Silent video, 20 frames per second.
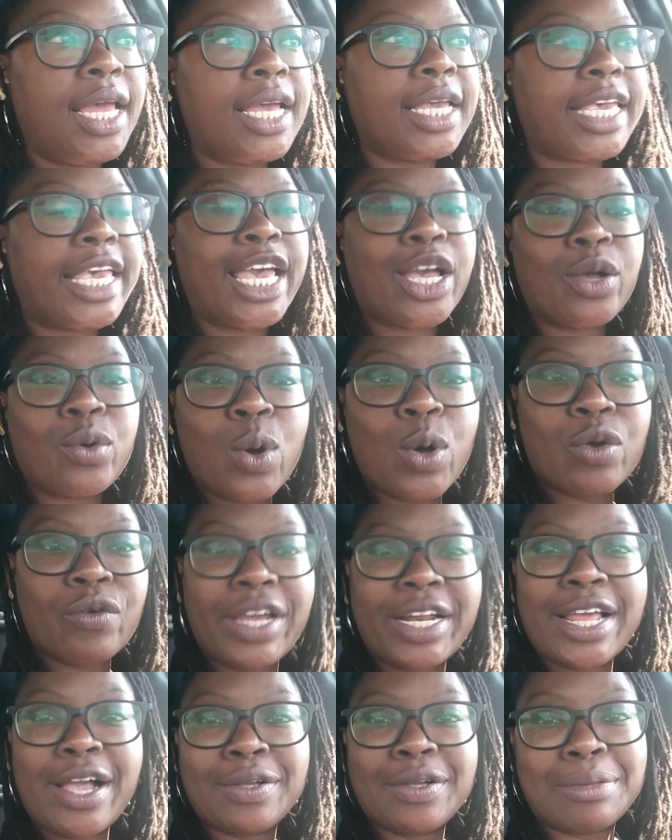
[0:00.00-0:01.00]
Can't quote it
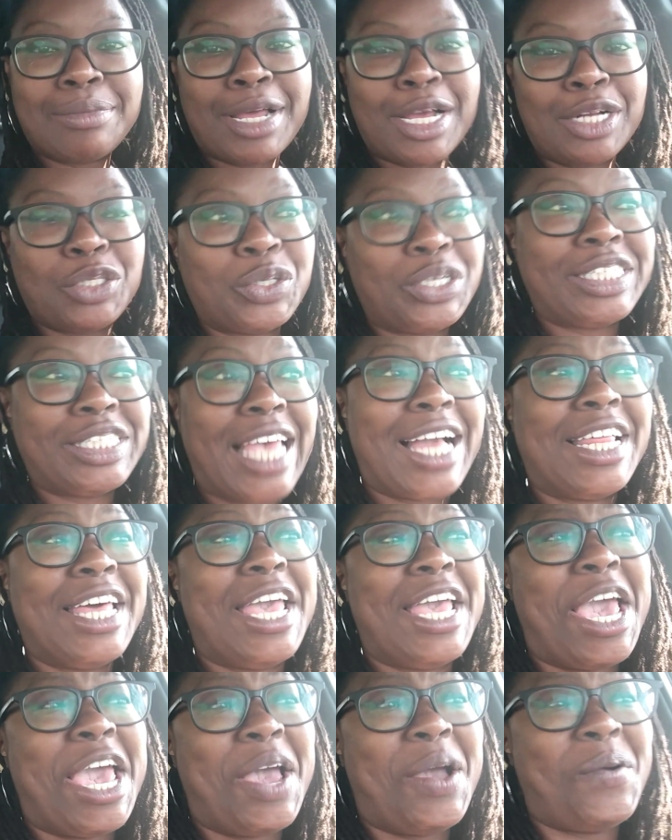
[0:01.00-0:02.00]
right now because I'm not sure
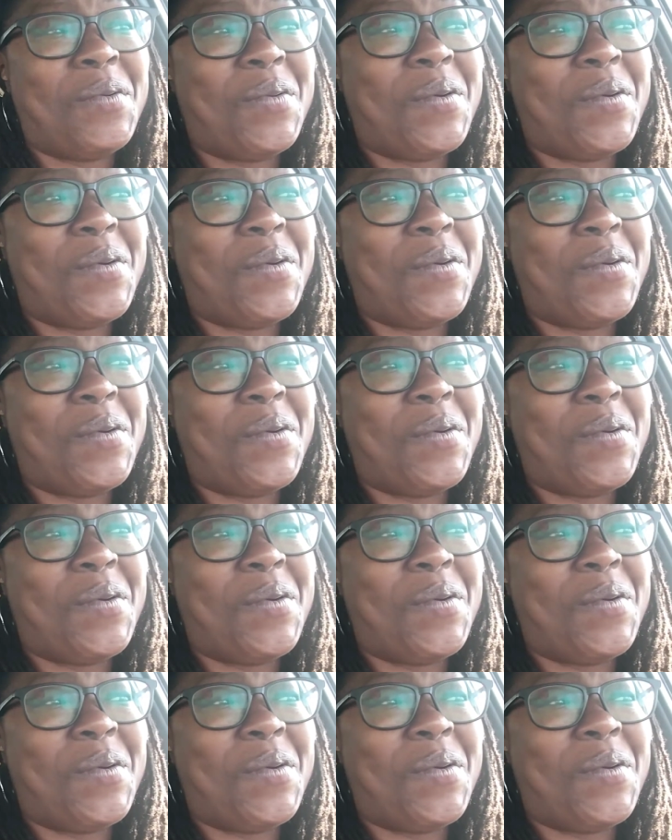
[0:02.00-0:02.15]
exactly